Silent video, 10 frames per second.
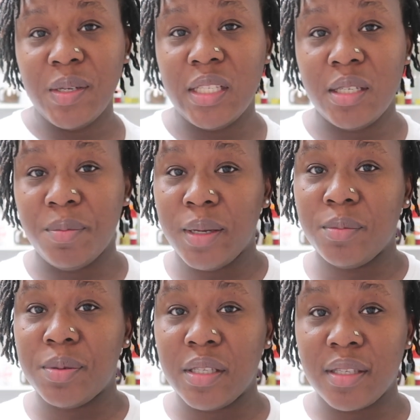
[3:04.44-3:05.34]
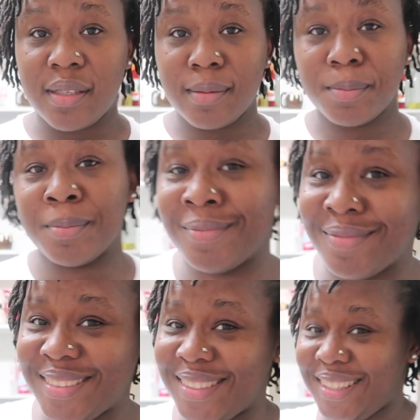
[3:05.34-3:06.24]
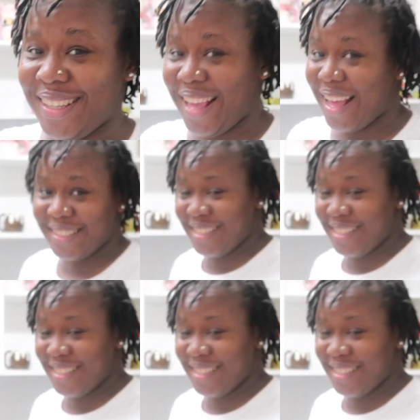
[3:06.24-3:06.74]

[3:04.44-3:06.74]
be eating baked beans. At